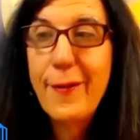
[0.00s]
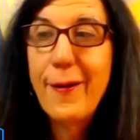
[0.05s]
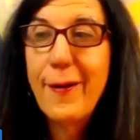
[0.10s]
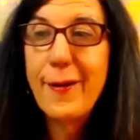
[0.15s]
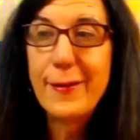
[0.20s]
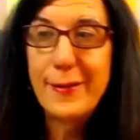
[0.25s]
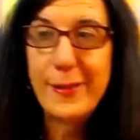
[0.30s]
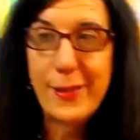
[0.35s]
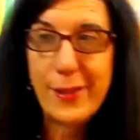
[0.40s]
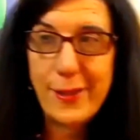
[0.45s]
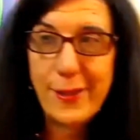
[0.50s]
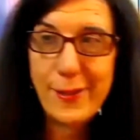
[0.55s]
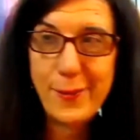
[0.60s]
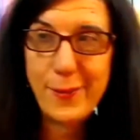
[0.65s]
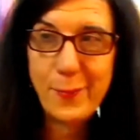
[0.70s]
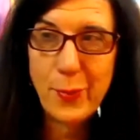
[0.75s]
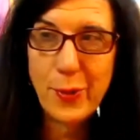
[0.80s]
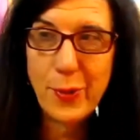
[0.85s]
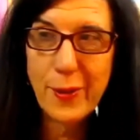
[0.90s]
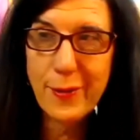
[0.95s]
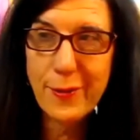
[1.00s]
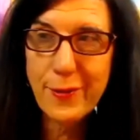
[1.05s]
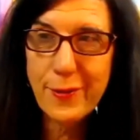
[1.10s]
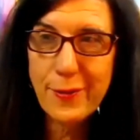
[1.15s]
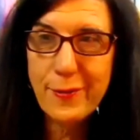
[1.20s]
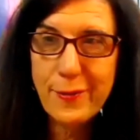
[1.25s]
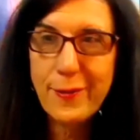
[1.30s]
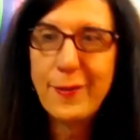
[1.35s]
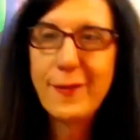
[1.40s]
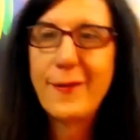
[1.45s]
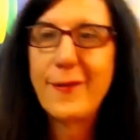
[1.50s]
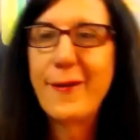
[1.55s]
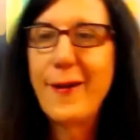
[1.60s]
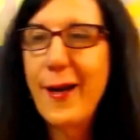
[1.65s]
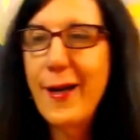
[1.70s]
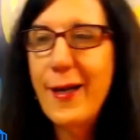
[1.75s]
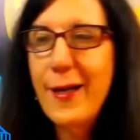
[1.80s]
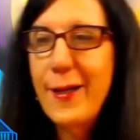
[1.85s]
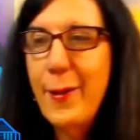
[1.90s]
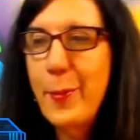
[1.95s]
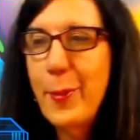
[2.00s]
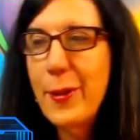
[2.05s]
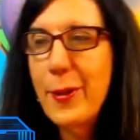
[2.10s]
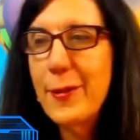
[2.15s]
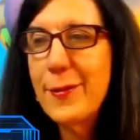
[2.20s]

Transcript: a team builder, academic